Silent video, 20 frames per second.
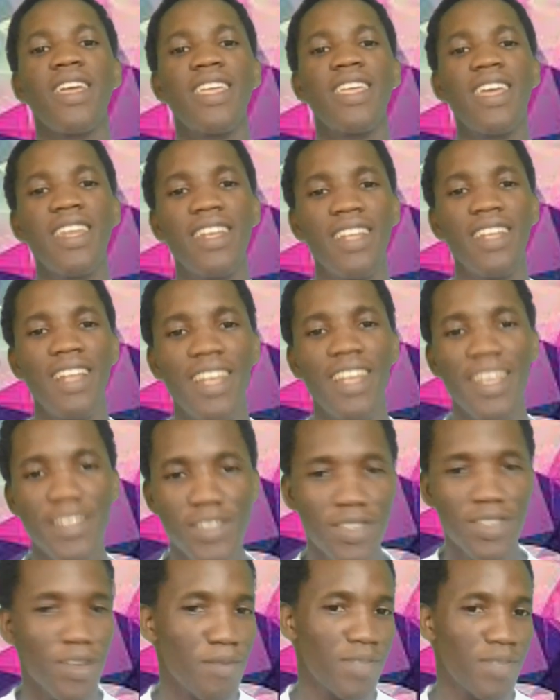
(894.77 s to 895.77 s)
get it and learn
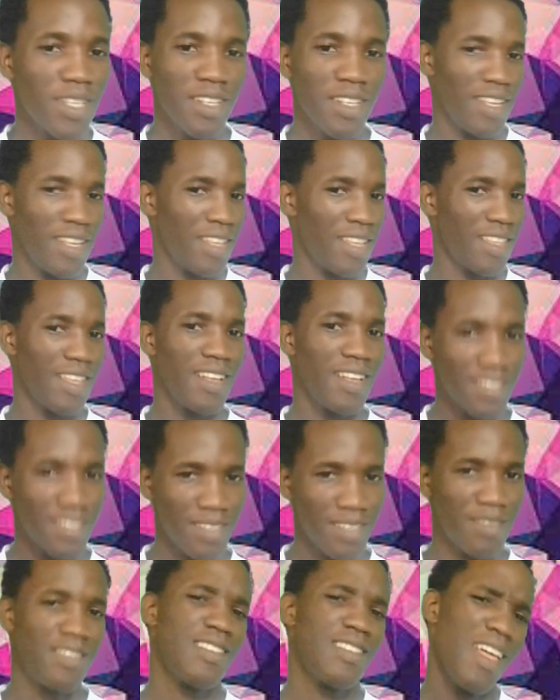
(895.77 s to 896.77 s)
something, and then
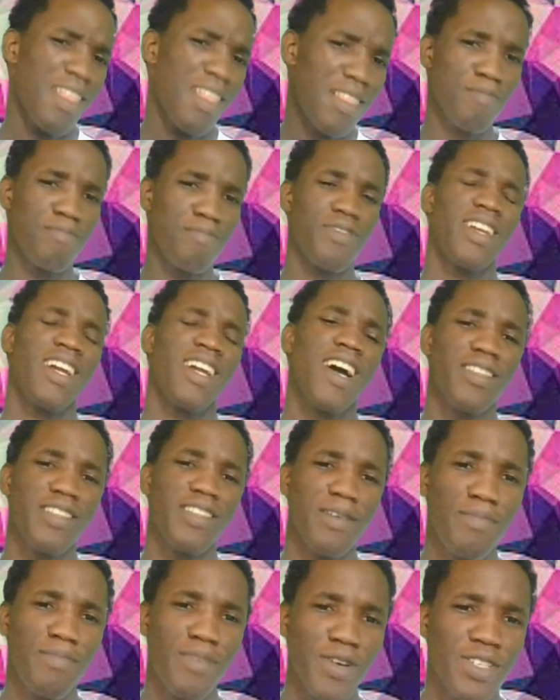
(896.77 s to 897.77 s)
start to bring out
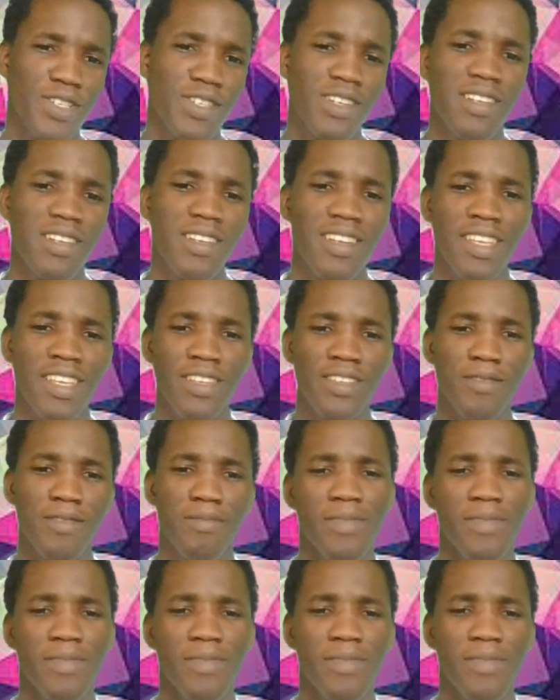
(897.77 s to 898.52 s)
the passion in you.